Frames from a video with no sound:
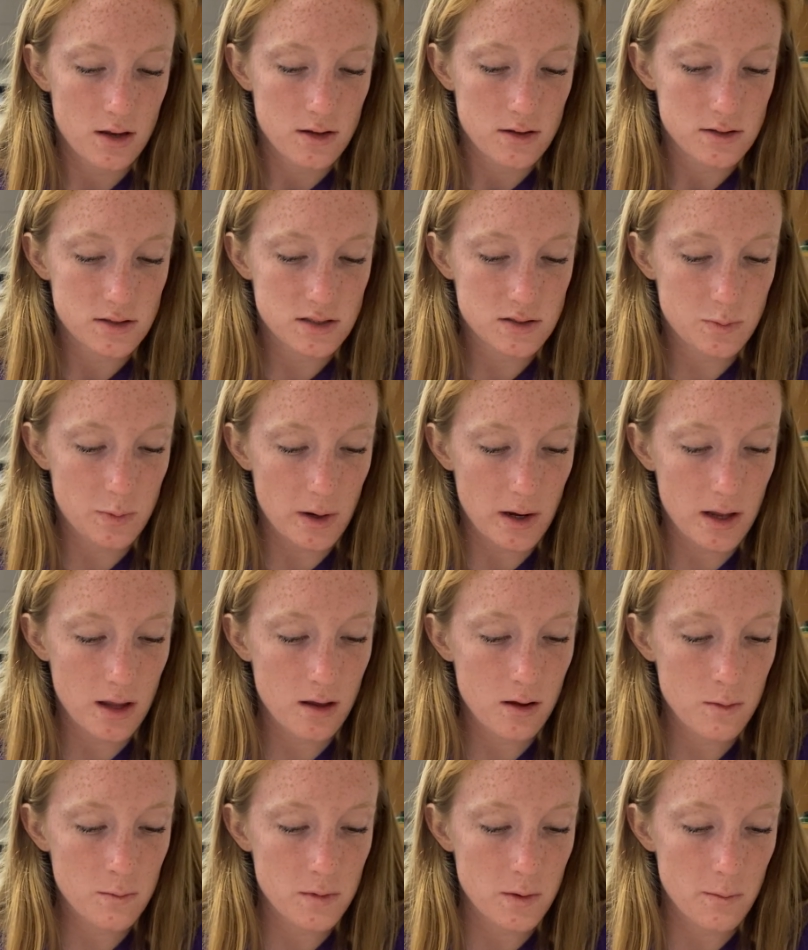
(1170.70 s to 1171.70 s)

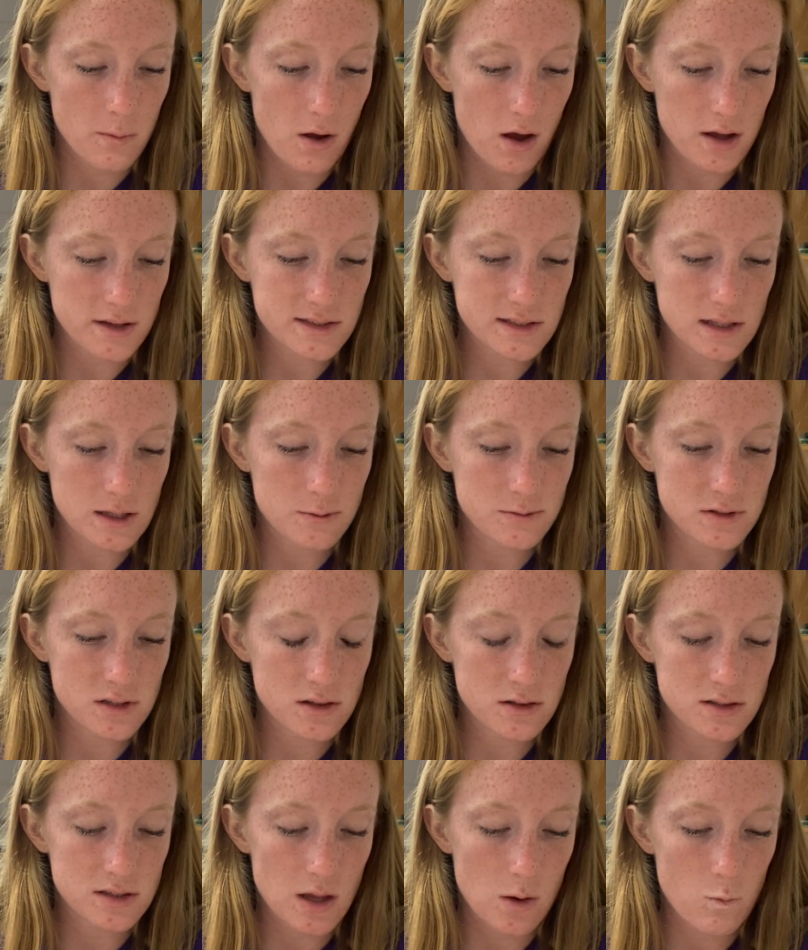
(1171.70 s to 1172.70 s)
Sphagnum moss lives
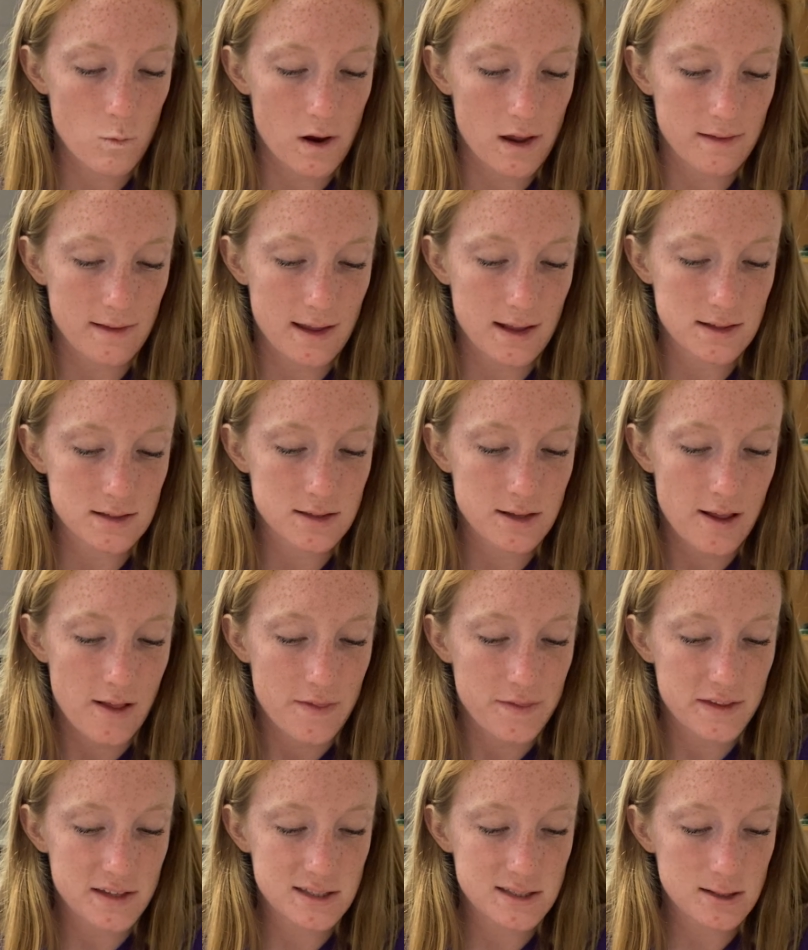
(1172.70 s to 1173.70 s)
in some wetlands.
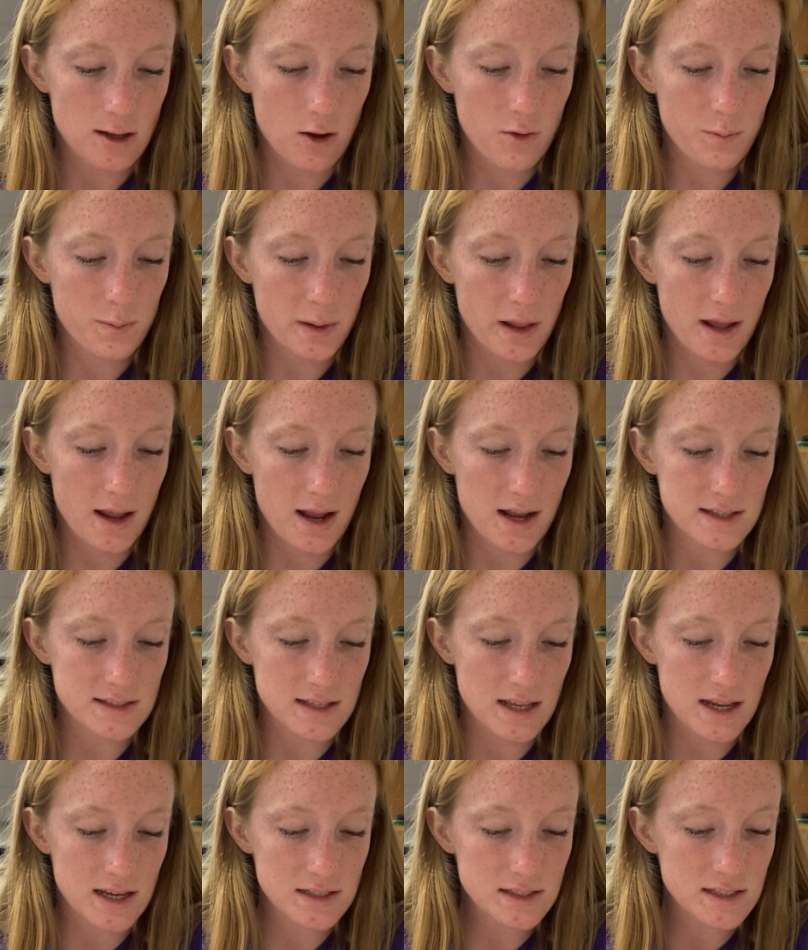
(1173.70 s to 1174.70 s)
This soft plant has
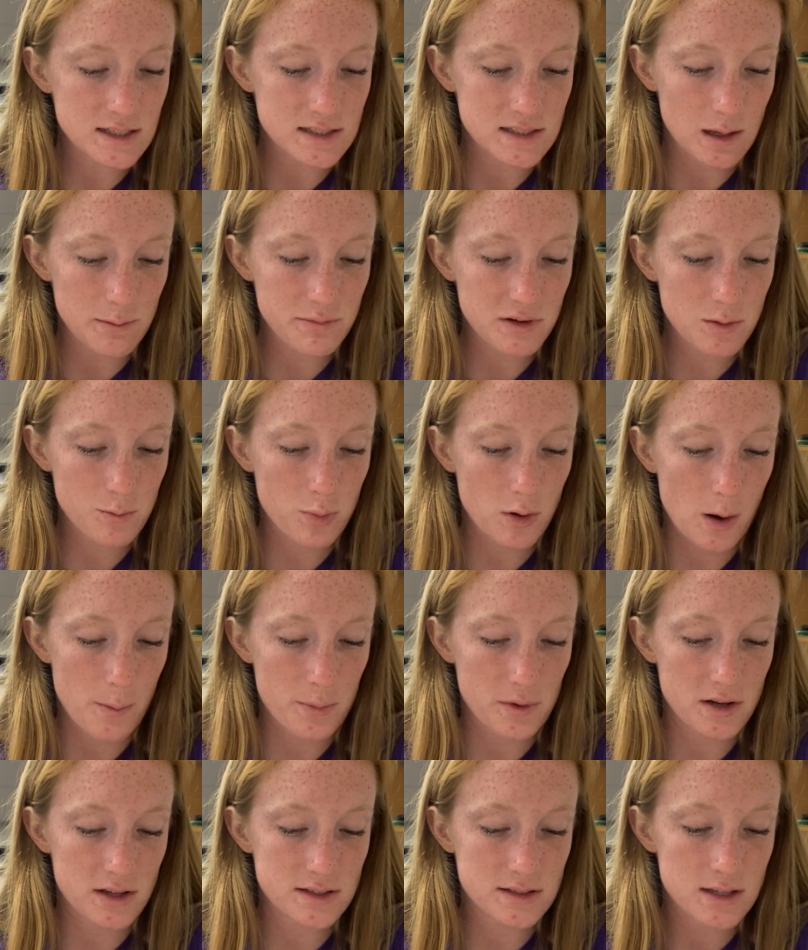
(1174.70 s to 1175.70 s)
antiseptic
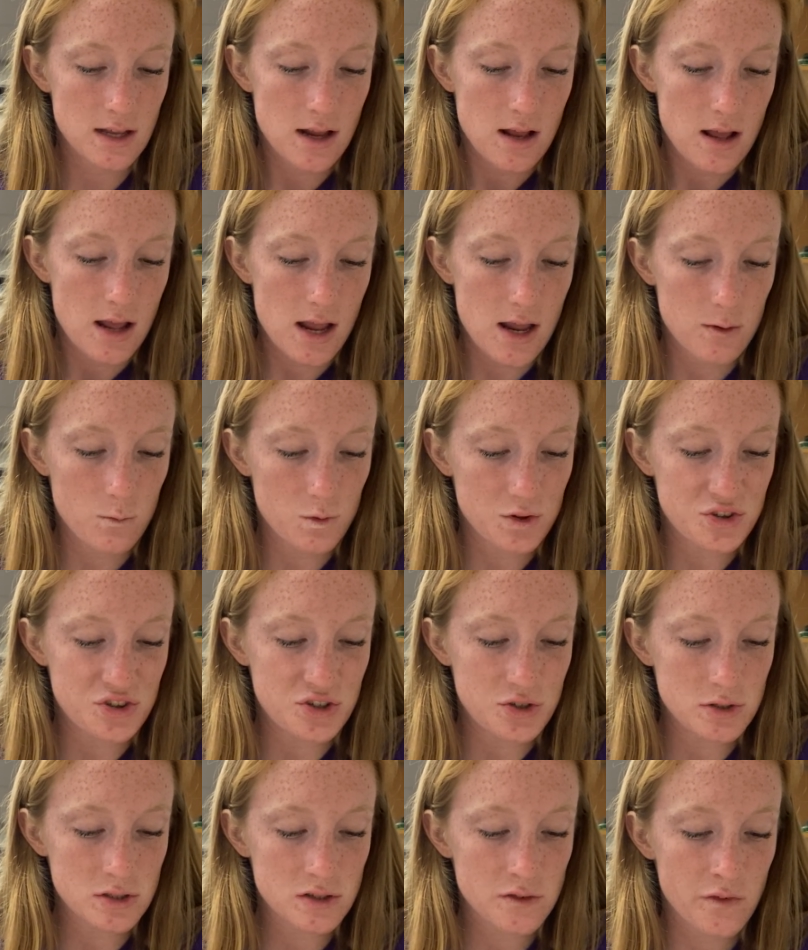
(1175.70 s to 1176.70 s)
properties and was
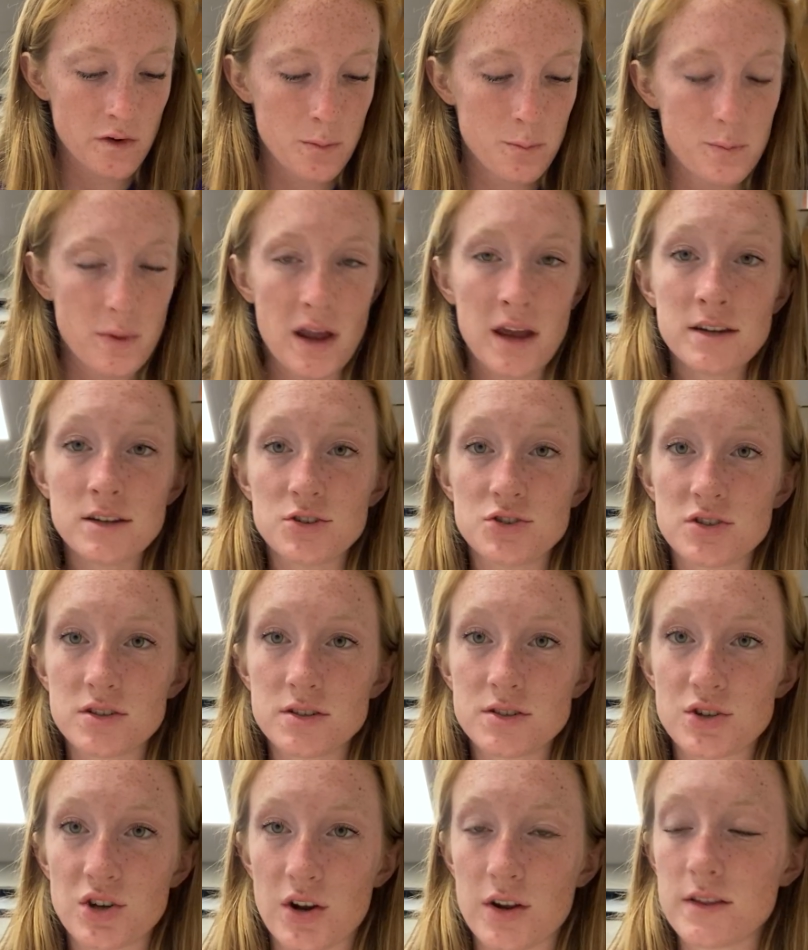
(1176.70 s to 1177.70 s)
used for
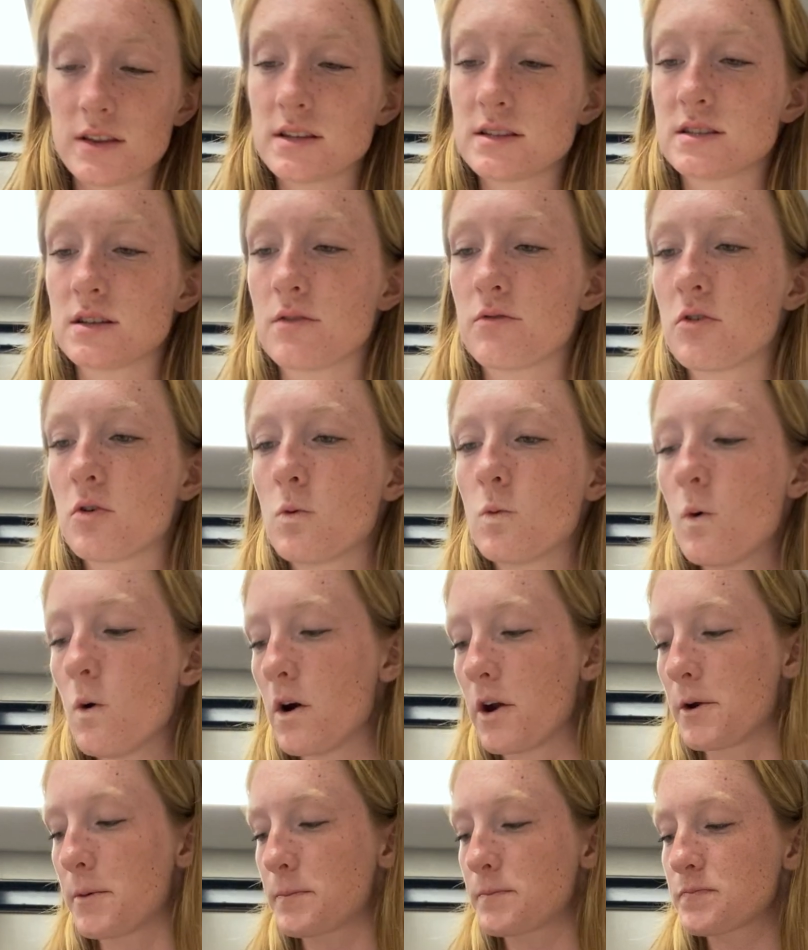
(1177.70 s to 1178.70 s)
bandages during the Civil
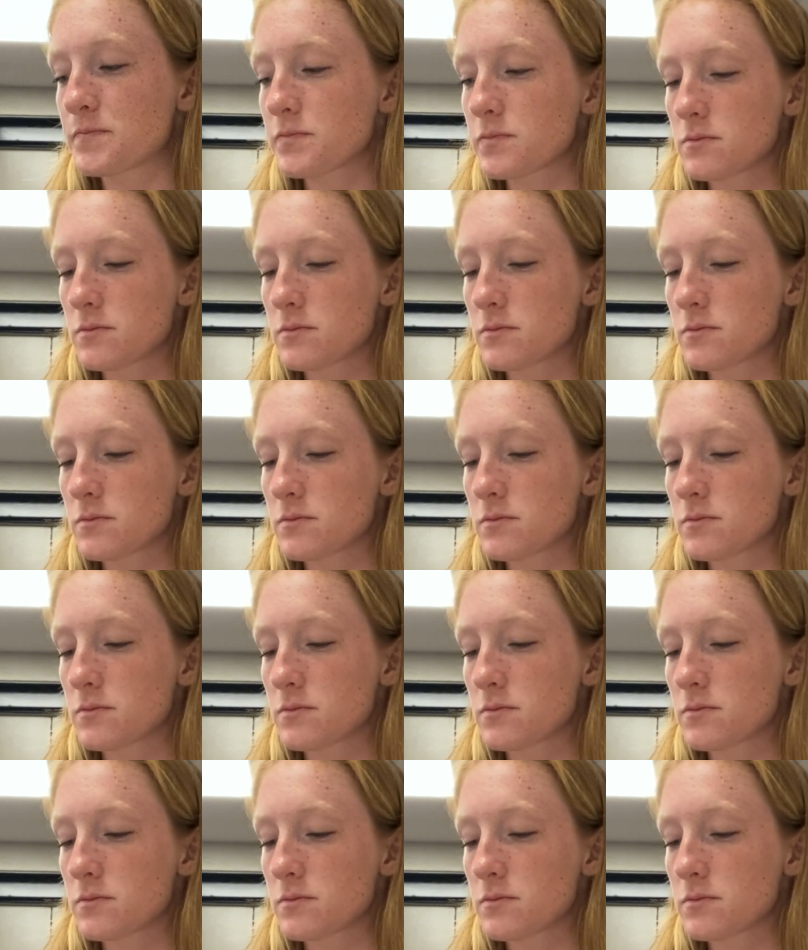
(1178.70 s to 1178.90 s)
War.